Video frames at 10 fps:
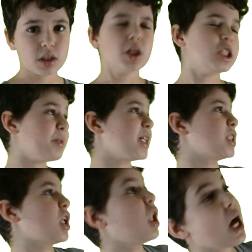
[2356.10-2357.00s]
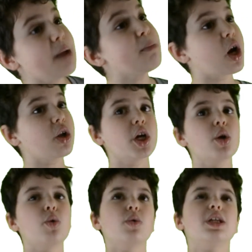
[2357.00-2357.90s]
It's because the Klein model
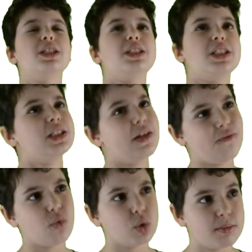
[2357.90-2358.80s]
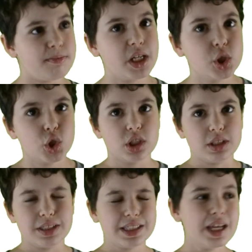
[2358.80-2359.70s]
can only exist in four
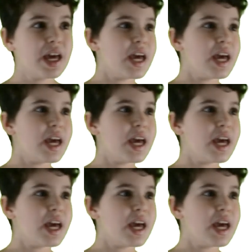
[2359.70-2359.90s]
dimensions.